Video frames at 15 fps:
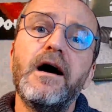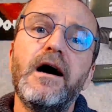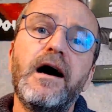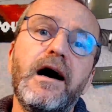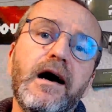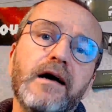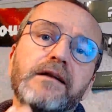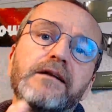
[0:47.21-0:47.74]

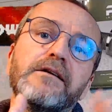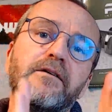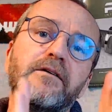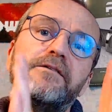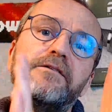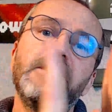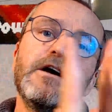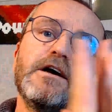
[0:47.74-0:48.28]
And
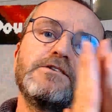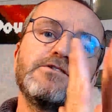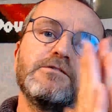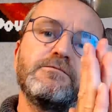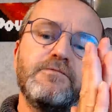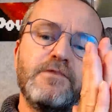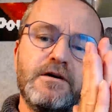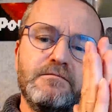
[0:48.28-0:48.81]
on the edge
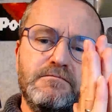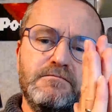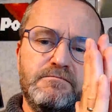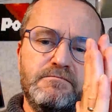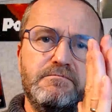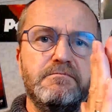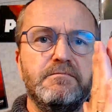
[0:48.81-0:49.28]
of them,